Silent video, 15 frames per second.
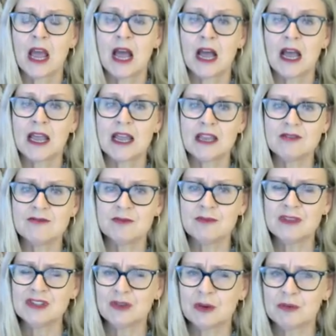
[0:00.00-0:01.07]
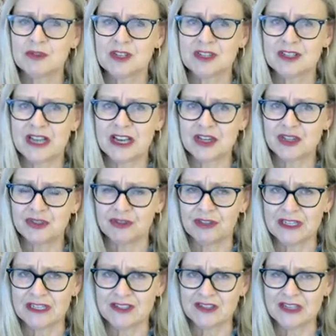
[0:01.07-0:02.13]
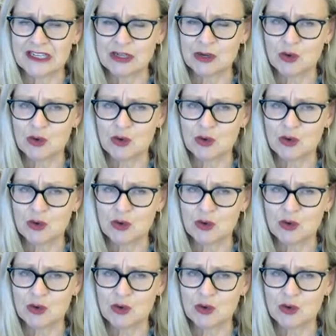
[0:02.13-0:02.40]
Uh, if misrepresentation is the